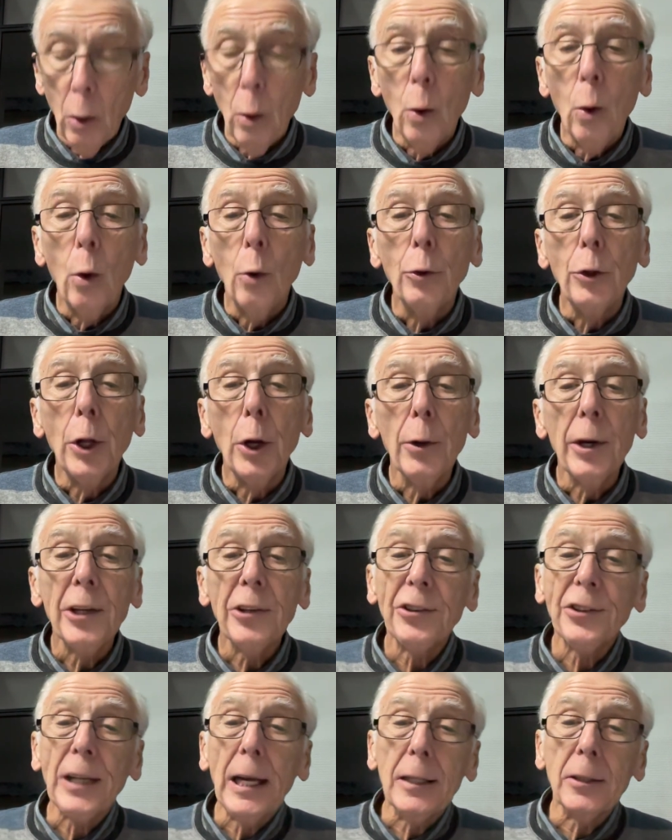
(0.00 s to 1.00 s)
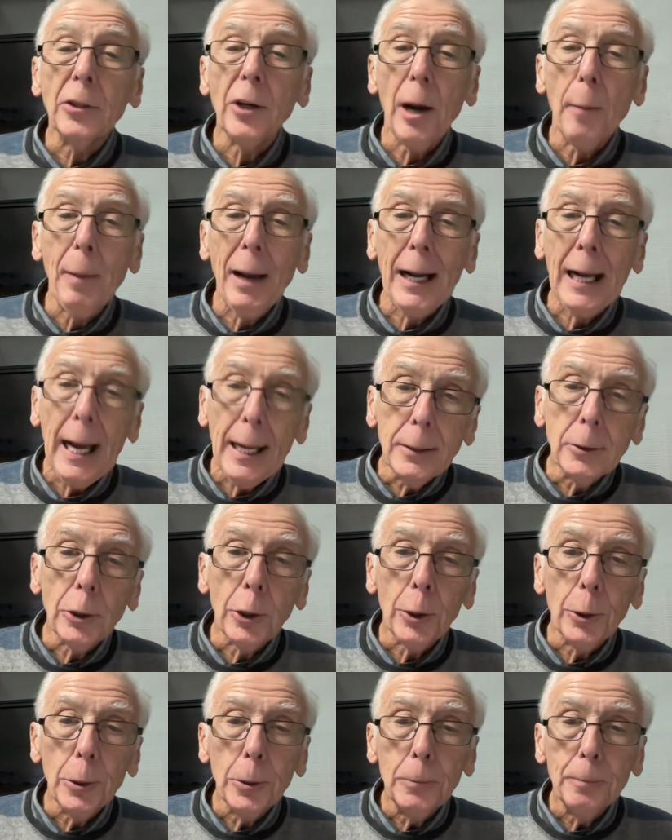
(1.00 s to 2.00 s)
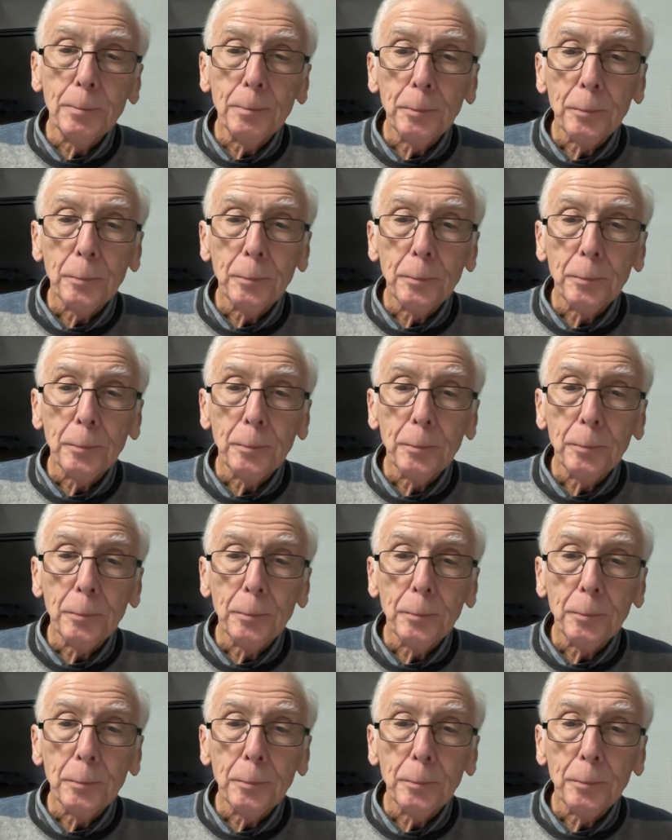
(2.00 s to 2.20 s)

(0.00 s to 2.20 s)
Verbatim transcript: Oh, no están trabajando.